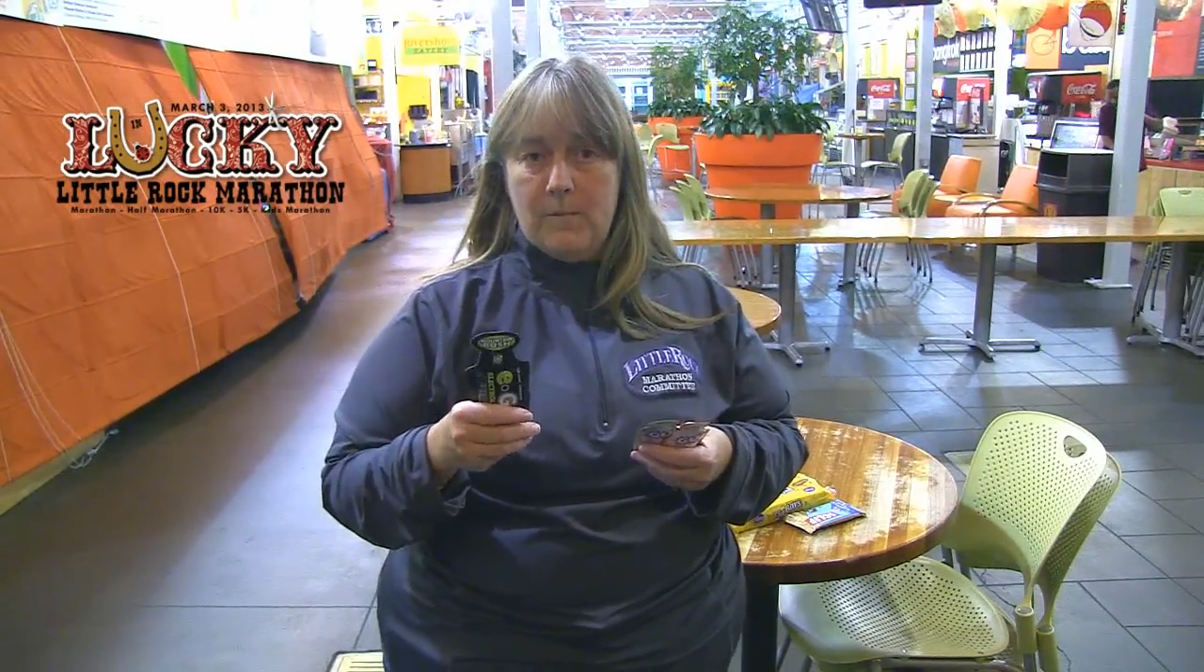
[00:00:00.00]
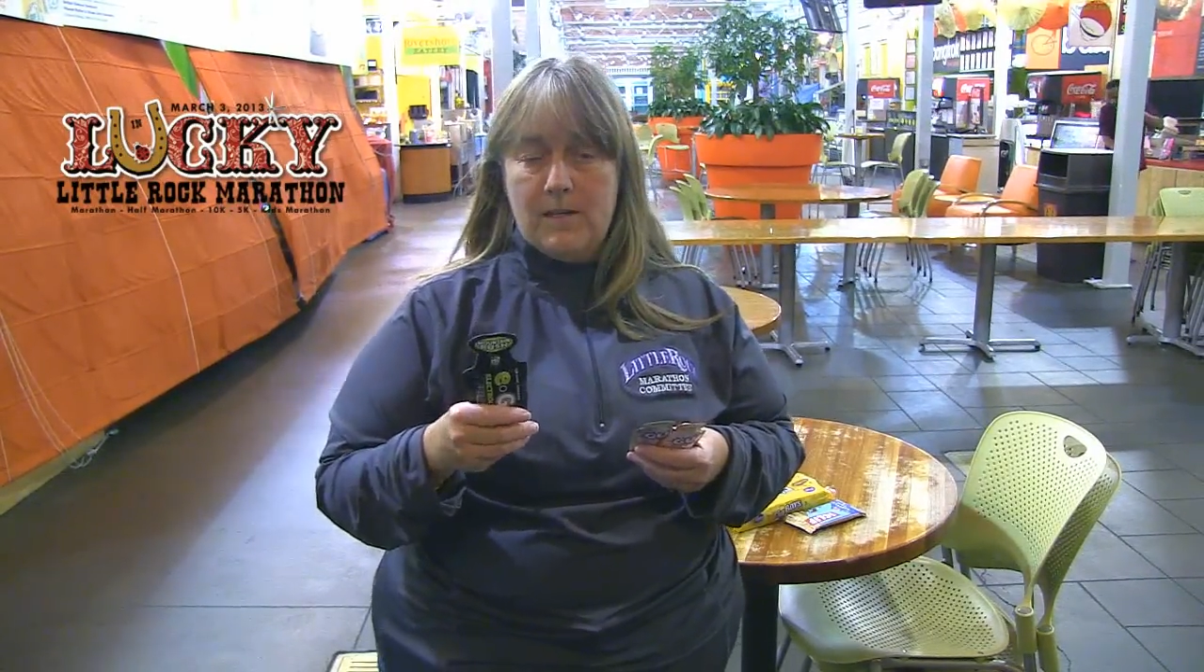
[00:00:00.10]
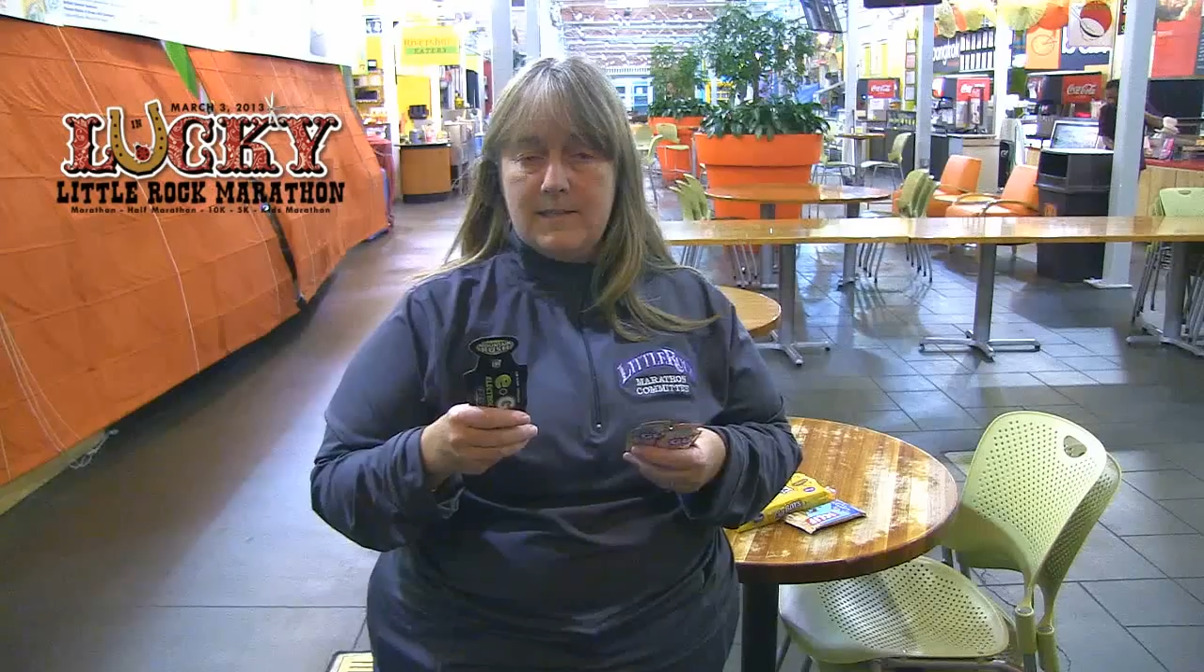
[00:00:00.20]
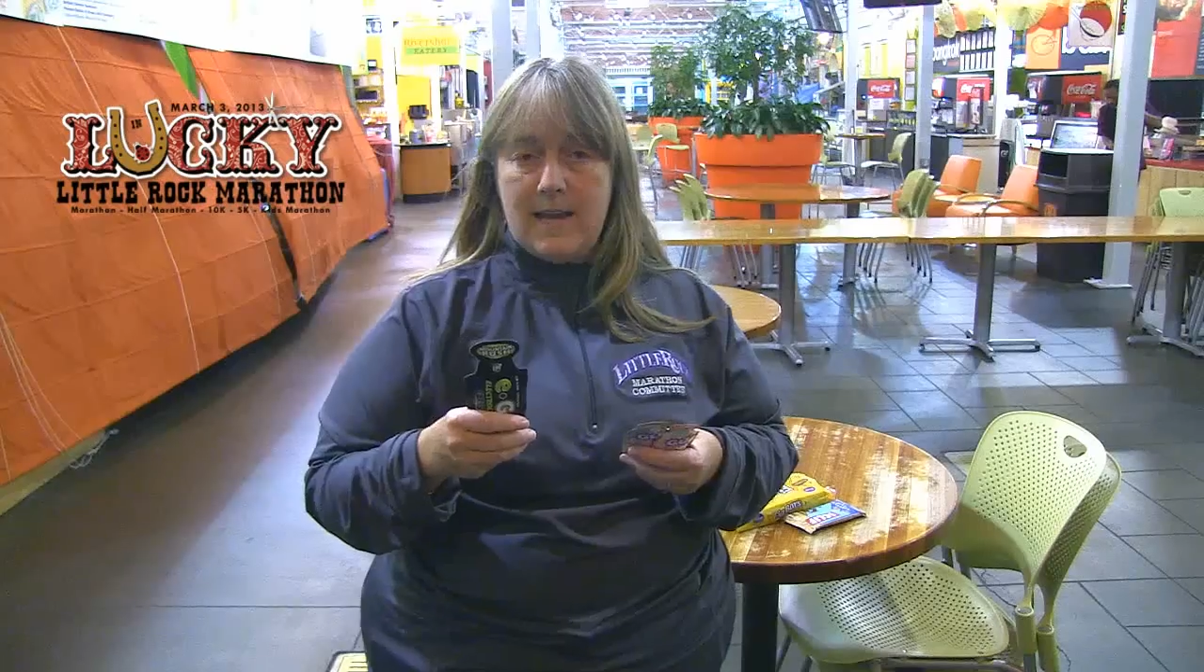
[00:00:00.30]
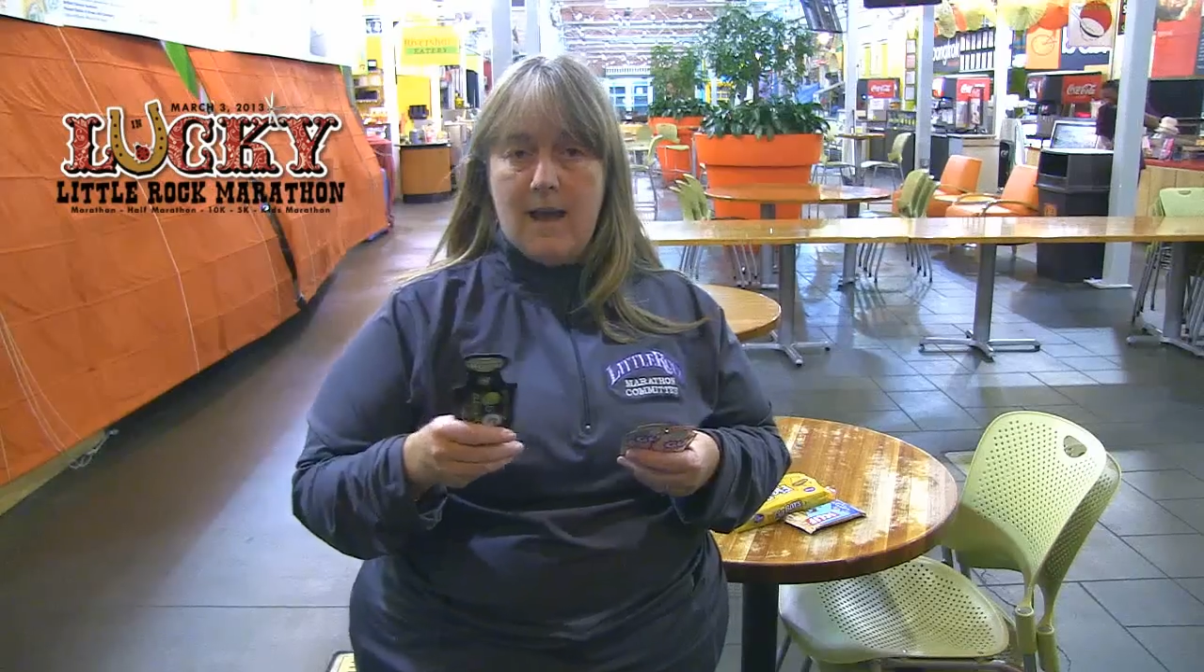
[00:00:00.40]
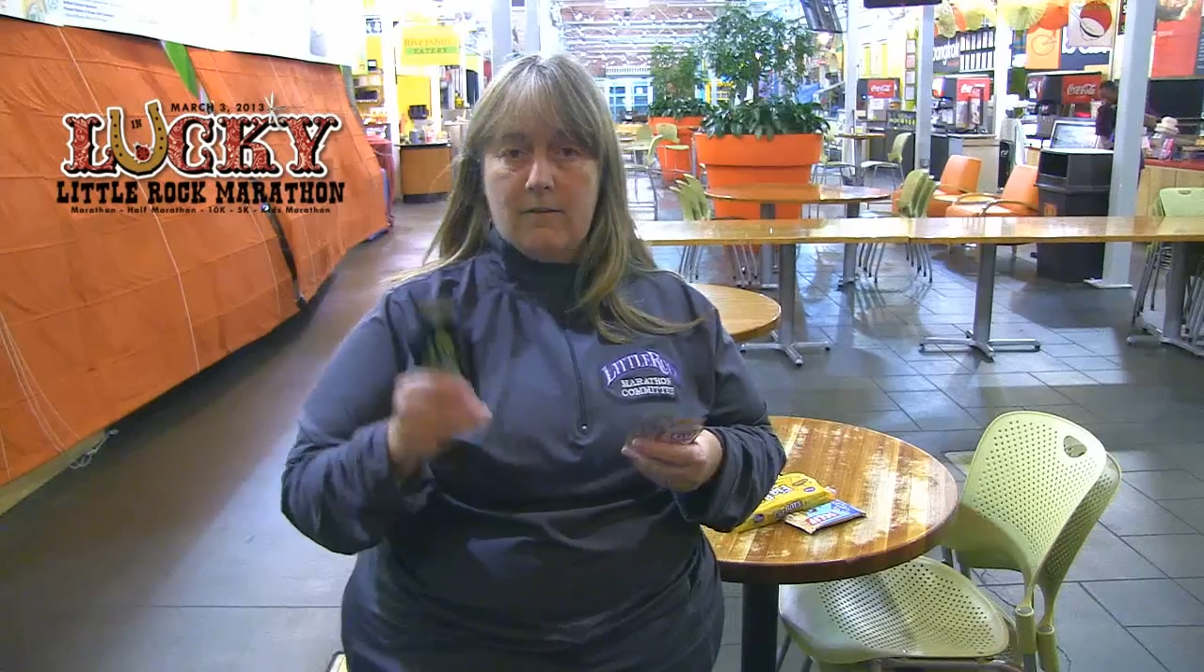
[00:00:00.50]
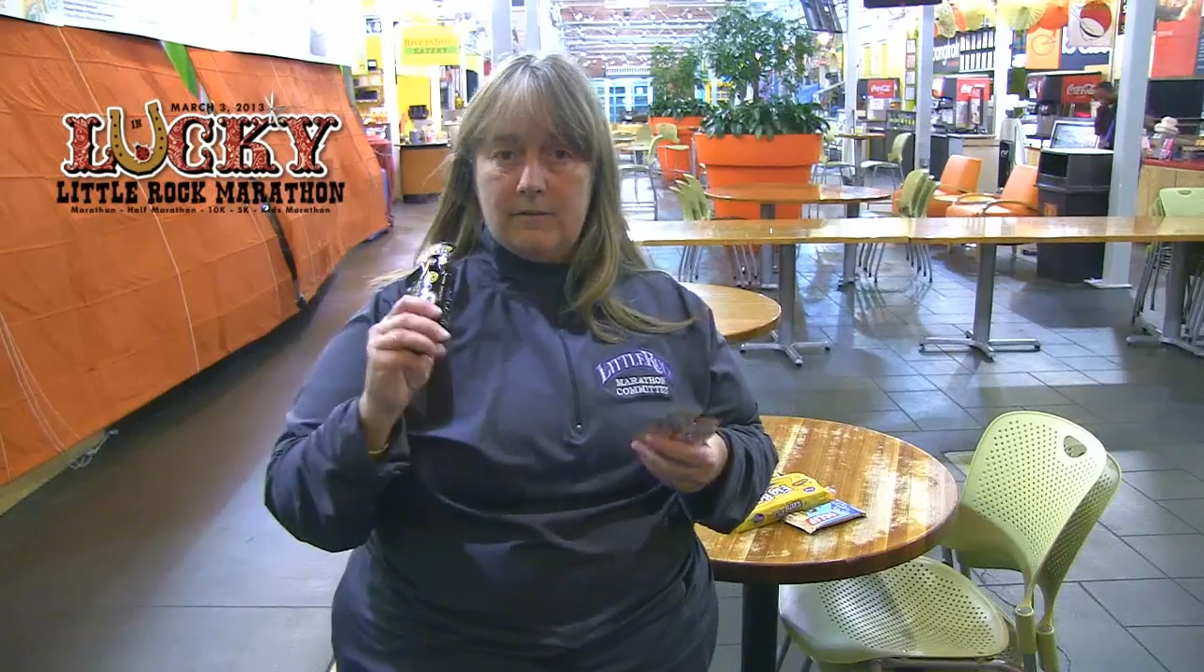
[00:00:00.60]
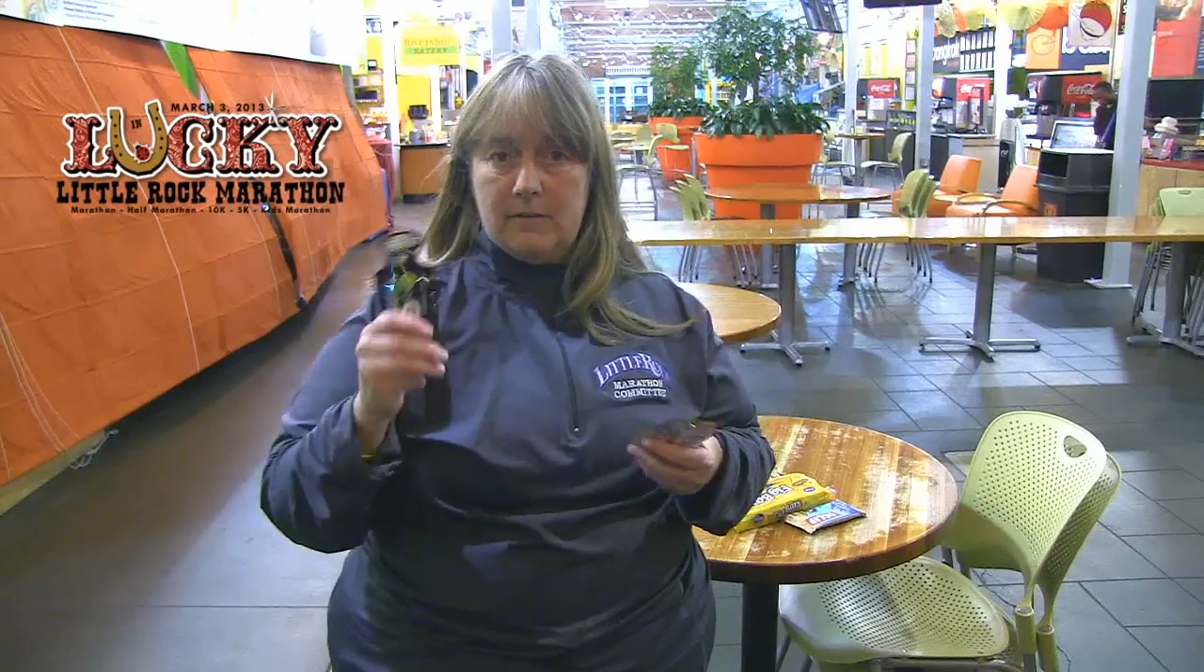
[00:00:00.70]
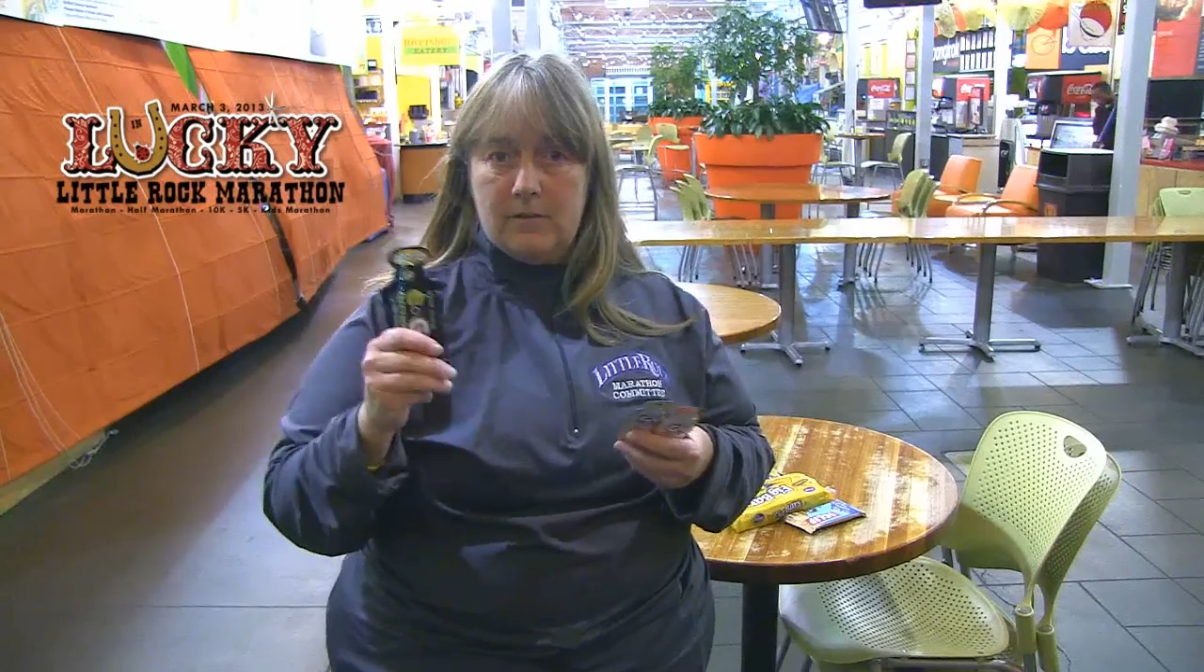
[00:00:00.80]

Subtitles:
minutes out,